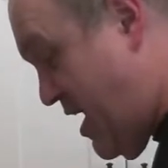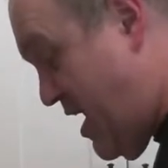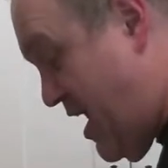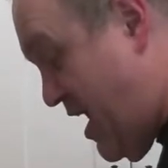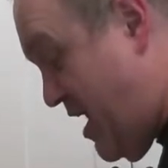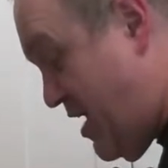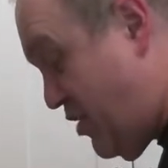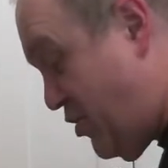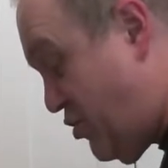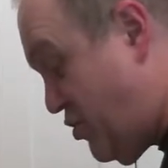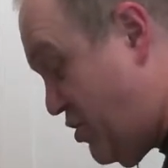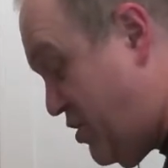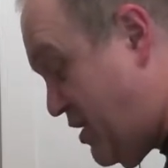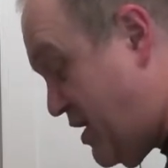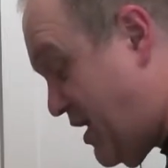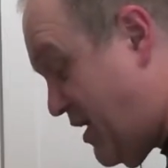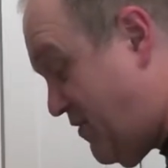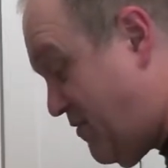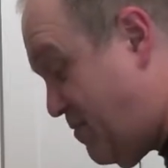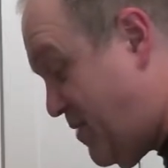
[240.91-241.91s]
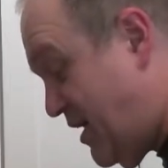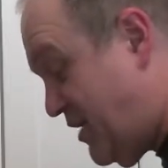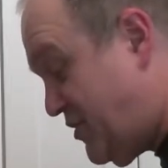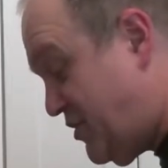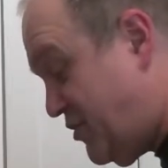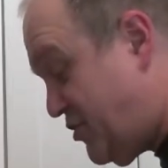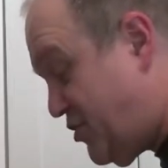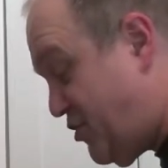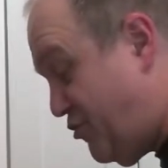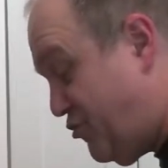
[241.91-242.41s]
And a good knife makes
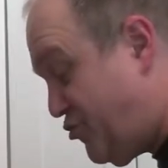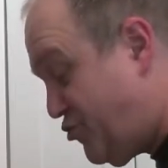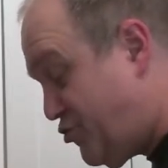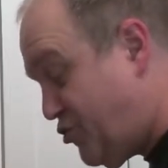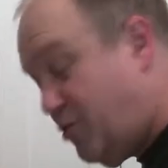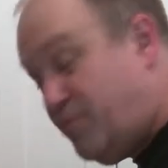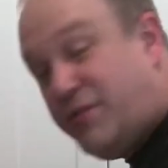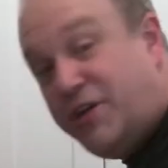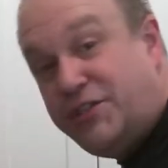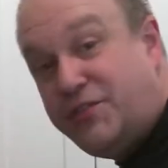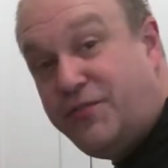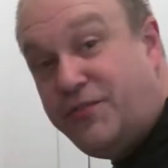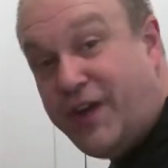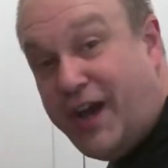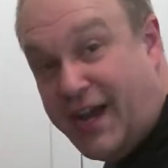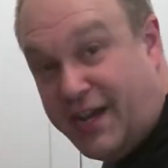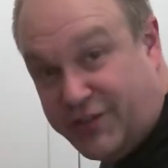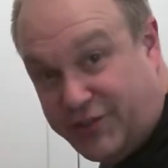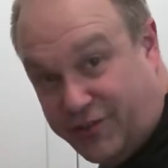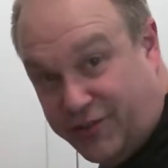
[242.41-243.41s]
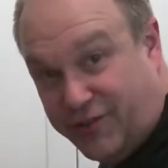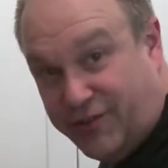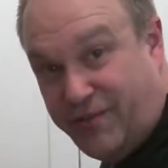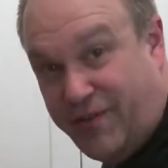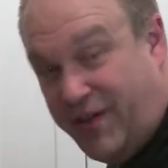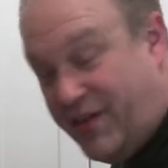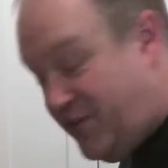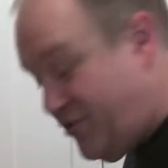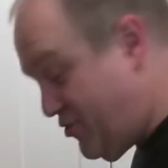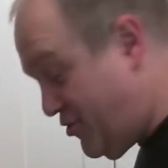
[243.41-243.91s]
this go so much
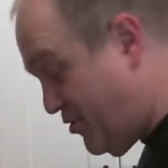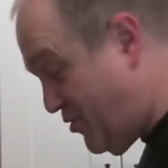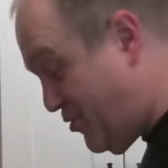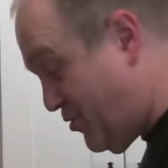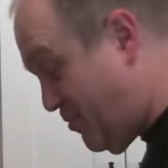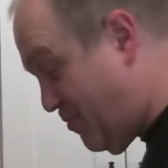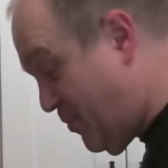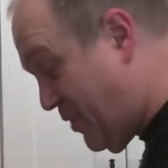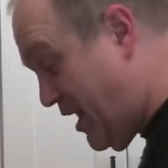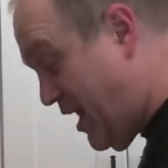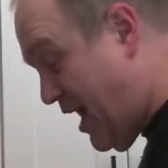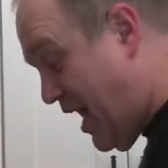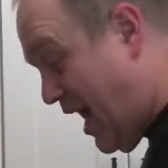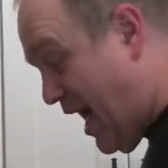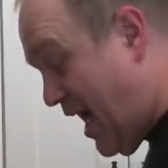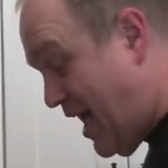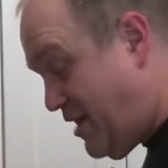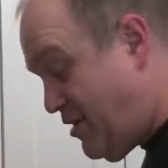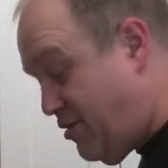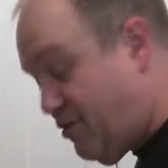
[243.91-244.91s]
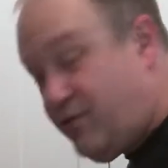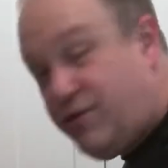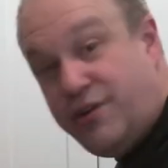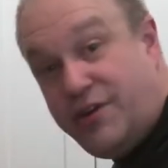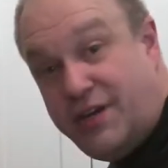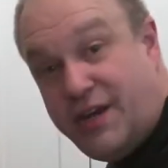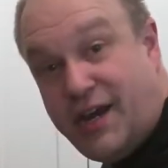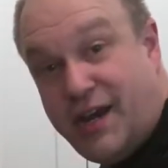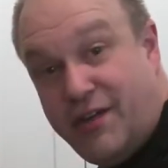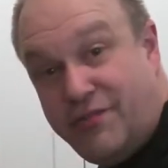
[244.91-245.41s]
faster. So I know
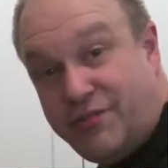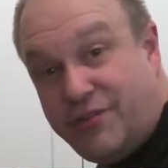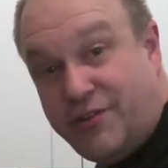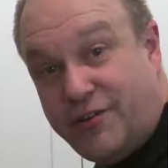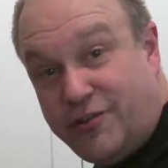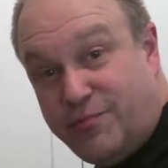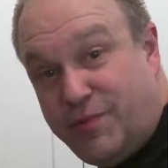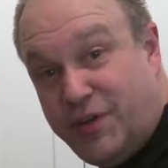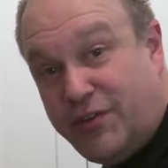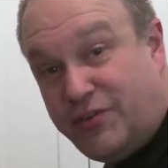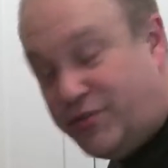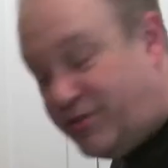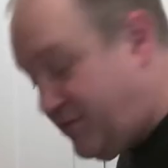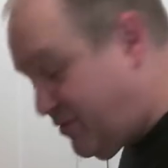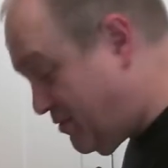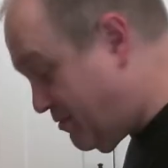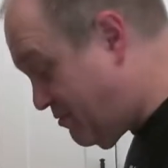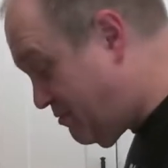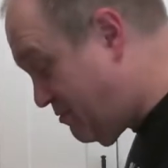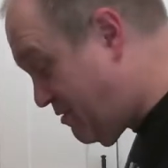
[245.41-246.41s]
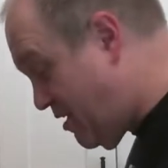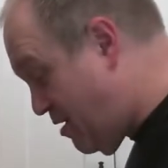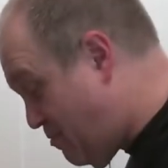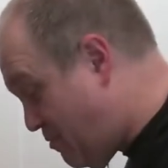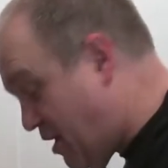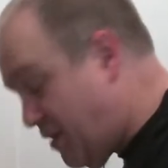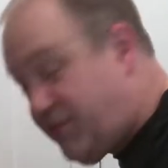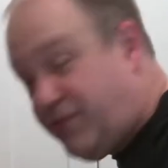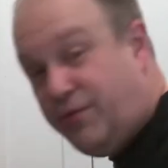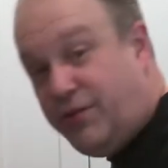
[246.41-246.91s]
good knives are expensive.
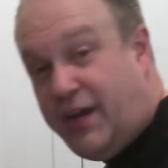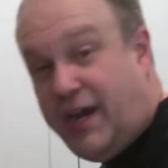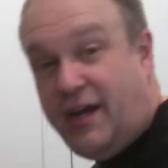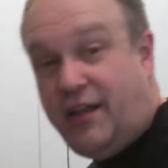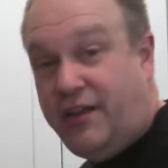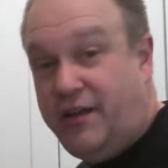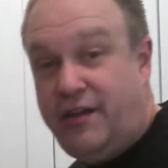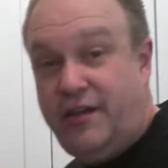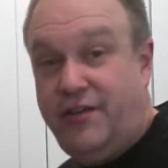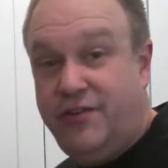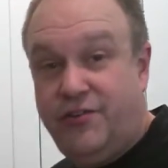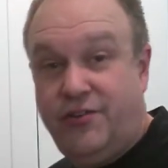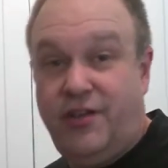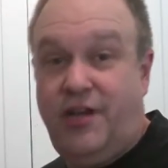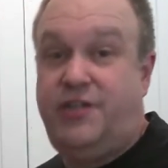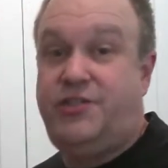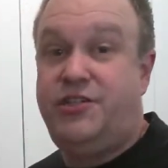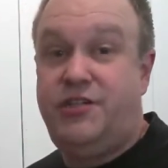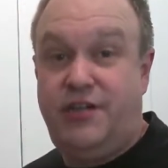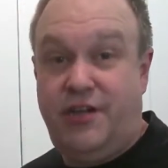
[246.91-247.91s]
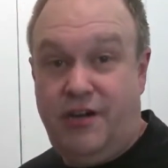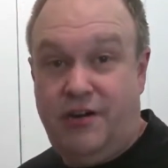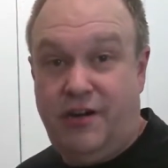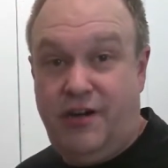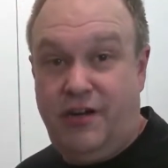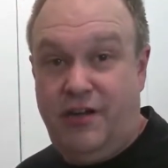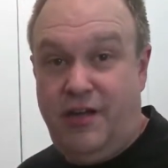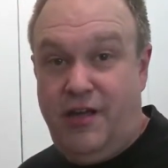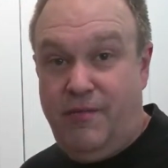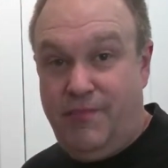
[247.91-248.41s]
My frugality is
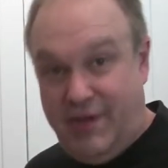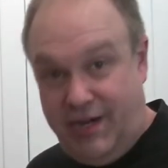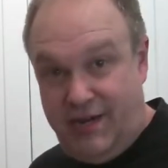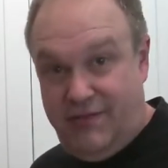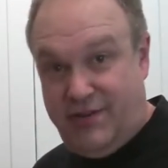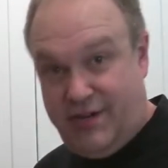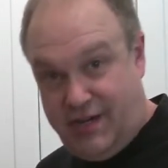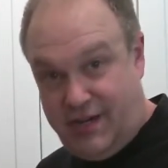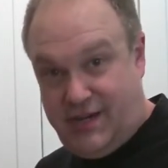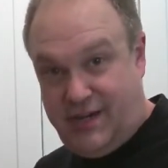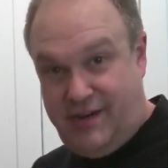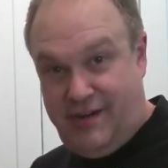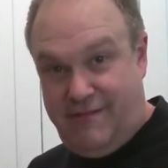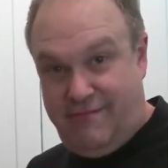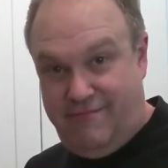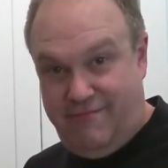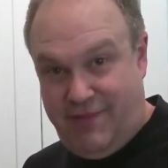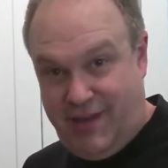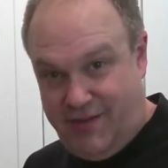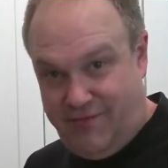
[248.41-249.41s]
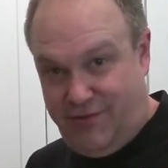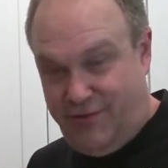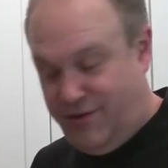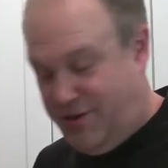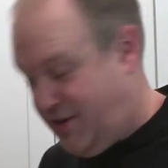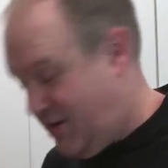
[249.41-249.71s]
legendary, but even I have good